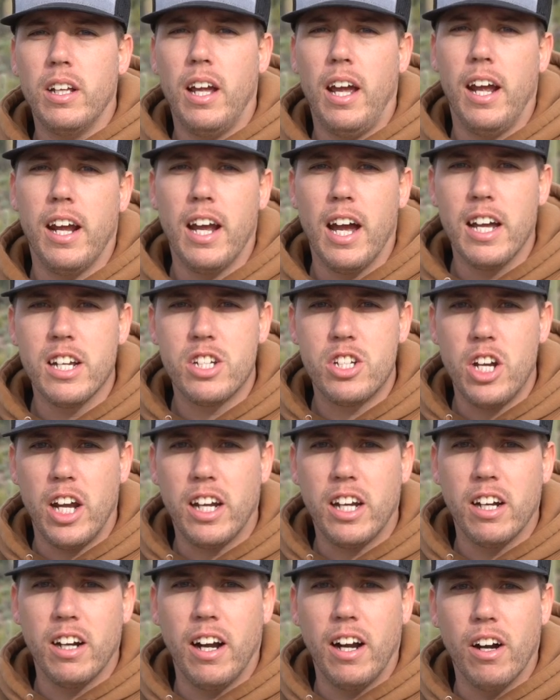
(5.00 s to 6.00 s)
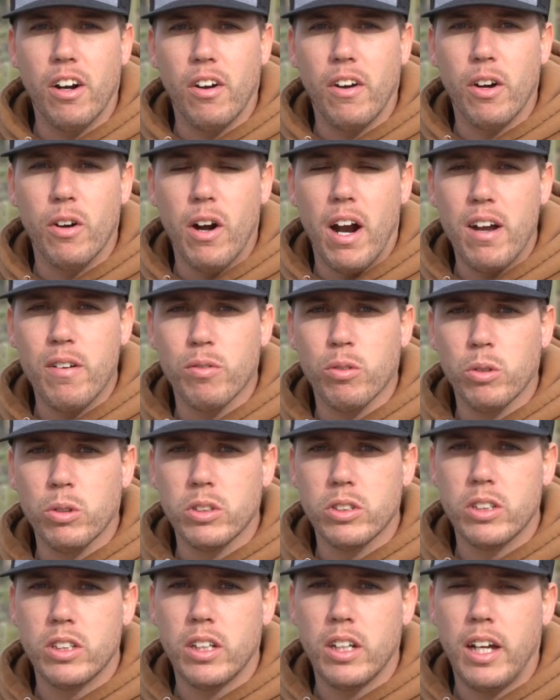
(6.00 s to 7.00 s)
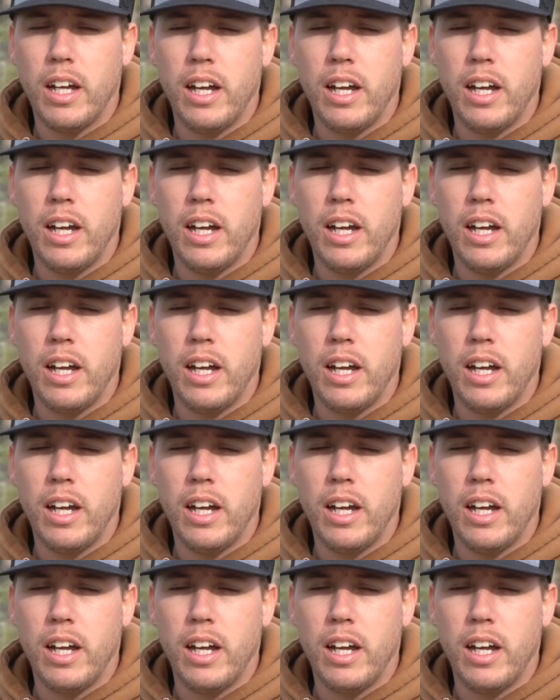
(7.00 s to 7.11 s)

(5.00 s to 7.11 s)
Hey guys, Jake here at Arrowhead Rifles.